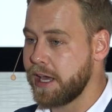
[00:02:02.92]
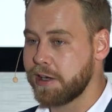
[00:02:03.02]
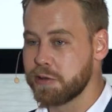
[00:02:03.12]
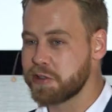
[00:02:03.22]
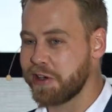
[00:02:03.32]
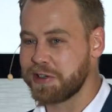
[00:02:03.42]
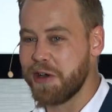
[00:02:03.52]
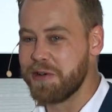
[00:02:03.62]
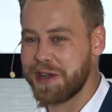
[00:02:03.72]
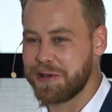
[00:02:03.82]
landlord's got
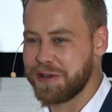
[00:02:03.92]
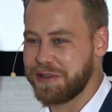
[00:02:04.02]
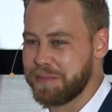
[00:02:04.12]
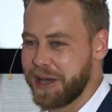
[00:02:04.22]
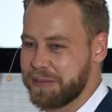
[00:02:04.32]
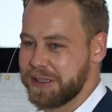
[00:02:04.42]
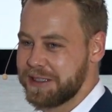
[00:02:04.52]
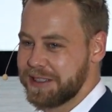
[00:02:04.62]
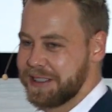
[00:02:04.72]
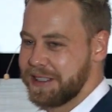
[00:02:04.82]
no record of the
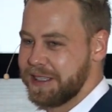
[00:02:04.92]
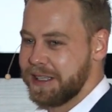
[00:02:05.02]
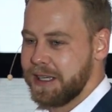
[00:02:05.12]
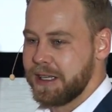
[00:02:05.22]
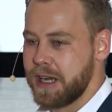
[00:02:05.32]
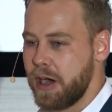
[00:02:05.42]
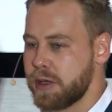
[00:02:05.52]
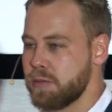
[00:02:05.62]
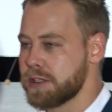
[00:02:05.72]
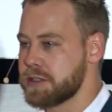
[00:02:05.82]
payment. Now
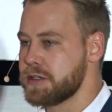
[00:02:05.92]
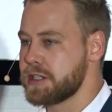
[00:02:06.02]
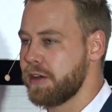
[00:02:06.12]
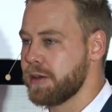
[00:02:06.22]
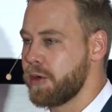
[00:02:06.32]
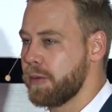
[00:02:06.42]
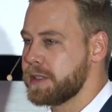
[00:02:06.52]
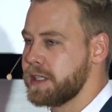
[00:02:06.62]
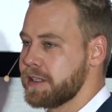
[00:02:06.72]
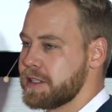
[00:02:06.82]
he wants to sell the
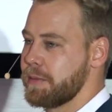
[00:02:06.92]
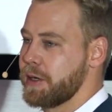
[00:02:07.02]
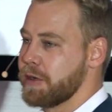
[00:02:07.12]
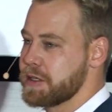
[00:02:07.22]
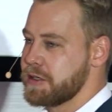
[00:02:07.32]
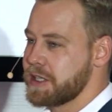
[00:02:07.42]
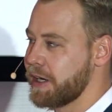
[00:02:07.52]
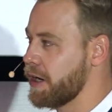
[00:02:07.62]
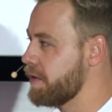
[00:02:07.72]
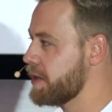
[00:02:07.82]
property and somebody wants to
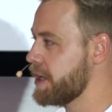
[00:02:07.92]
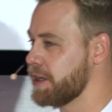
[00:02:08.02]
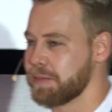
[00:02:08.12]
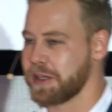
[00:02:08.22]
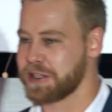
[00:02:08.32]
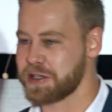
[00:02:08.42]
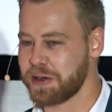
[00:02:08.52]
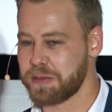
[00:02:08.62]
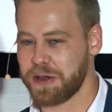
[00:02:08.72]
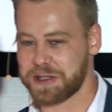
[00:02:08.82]
take over the tenant, but there's
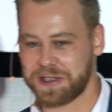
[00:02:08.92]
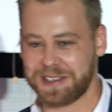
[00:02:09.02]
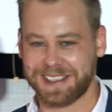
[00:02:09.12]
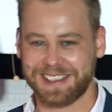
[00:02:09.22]
no deposit